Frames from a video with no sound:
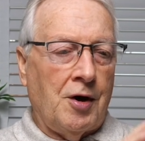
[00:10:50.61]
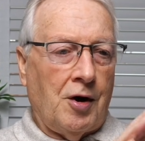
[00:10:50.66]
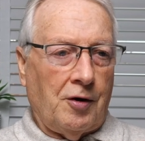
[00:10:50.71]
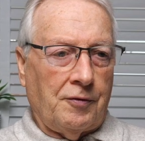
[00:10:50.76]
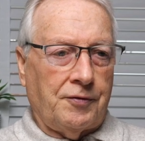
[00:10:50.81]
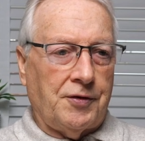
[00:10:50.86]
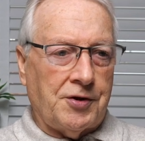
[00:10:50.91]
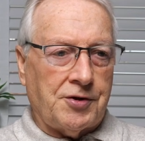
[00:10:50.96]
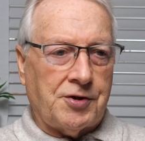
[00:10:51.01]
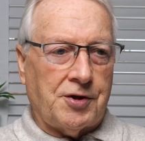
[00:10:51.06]

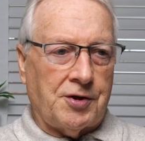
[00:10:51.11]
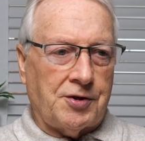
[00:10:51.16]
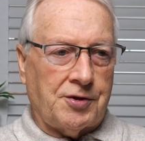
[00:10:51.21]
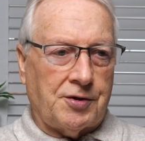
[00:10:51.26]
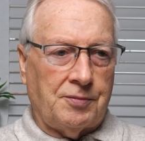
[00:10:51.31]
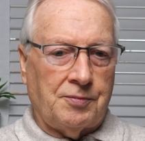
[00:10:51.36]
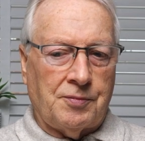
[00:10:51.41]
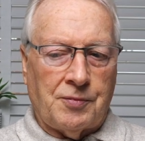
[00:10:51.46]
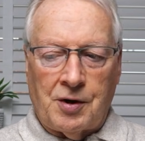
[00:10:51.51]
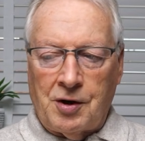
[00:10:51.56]
of this
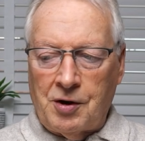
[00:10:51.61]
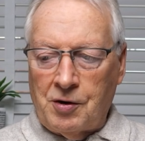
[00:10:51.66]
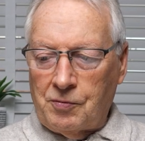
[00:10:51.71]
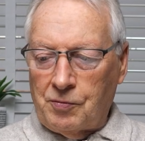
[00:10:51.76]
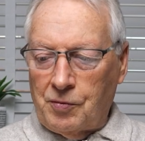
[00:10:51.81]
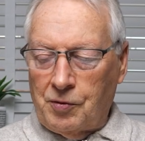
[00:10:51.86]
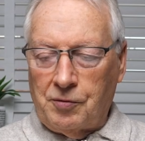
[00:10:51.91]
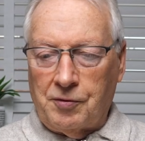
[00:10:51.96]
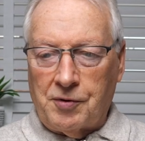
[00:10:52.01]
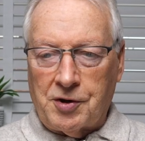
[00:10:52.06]
system
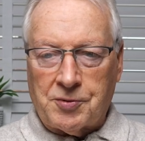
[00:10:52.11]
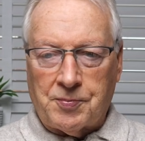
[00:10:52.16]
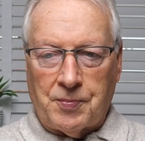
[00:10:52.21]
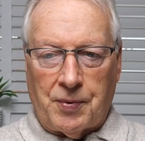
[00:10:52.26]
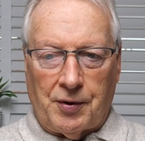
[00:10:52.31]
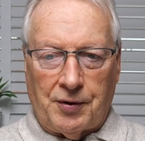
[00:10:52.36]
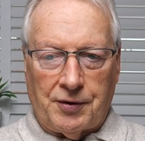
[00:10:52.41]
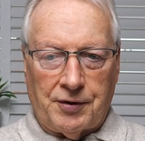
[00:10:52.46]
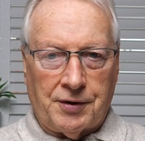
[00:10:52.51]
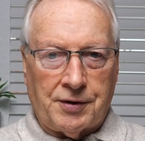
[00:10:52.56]
will
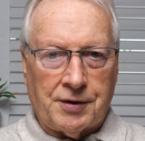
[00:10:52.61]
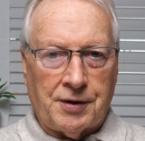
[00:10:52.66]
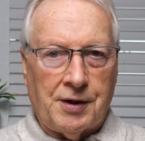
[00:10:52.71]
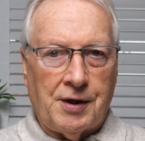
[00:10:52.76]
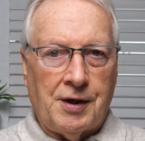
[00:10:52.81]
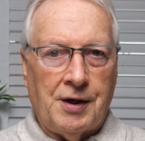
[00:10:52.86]
respond.